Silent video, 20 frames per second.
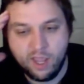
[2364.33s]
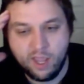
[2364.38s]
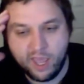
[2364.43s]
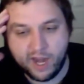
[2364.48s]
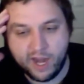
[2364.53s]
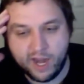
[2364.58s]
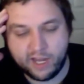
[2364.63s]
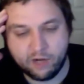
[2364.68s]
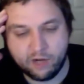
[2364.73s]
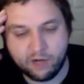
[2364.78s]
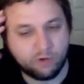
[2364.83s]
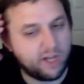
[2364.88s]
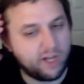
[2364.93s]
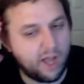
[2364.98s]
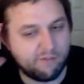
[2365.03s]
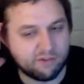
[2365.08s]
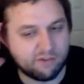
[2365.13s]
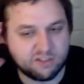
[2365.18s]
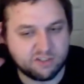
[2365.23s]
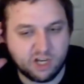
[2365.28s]
and I got into a
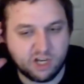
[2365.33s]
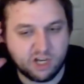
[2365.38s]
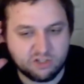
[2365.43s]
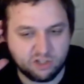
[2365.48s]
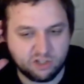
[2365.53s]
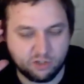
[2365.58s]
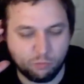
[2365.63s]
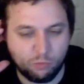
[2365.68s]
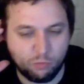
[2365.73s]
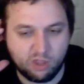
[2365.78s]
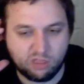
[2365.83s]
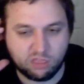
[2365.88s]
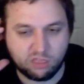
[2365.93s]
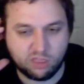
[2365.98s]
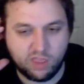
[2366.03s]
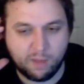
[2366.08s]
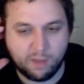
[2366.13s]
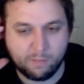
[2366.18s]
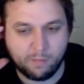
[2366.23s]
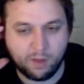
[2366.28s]
conversation with
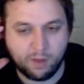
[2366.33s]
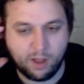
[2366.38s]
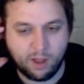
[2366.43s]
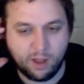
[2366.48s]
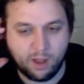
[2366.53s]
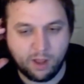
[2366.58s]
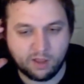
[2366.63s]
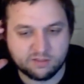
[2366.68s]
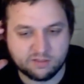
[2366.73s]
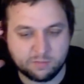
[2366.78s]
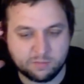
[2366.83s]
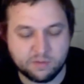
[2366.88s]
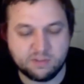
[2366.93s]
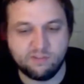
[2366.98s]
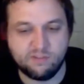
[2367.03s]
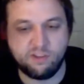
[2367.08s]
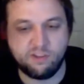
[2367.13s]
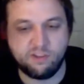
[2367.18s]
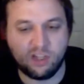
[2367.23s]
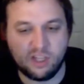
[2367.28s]
them
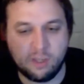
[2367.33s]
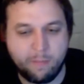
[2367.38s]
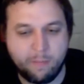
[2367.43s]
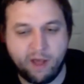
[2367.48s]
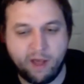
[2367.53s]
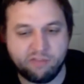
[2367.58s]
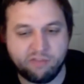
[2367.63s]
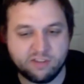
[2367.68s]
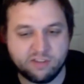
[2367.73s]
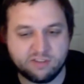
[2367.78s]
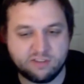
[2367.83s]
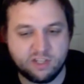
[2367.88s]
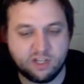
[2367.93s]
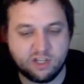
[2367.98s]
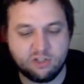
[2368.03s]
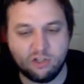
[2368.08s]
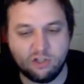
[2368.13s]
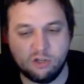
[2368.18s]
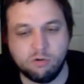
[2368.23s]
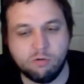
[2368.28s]
specifically about this
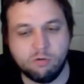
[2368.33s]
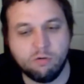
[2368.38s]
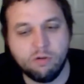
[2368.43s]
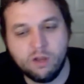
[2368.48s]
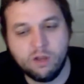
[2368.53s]
issue,